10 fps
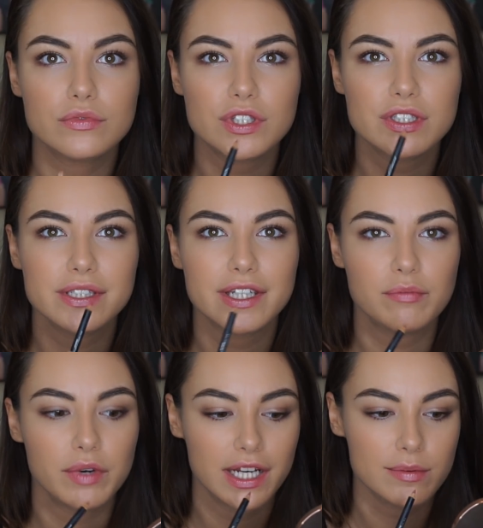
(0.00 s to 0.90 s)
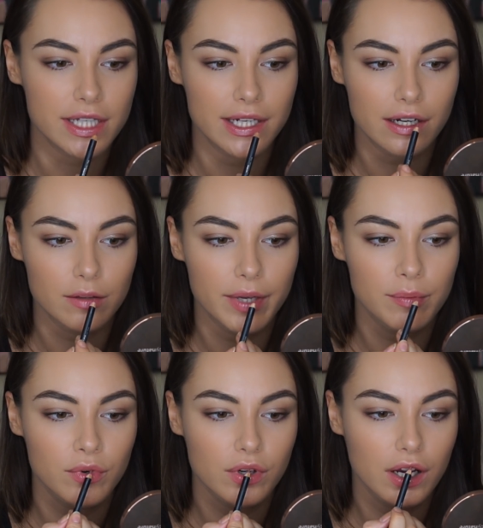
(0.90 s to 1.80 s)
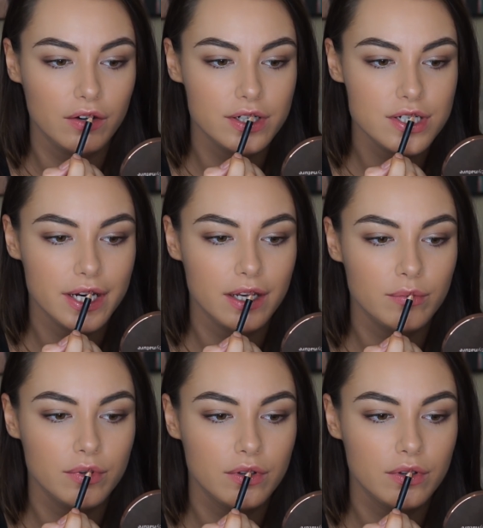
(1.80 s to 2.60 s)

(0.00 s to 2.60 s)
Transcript: just to give my lips a little bit more colour and shape.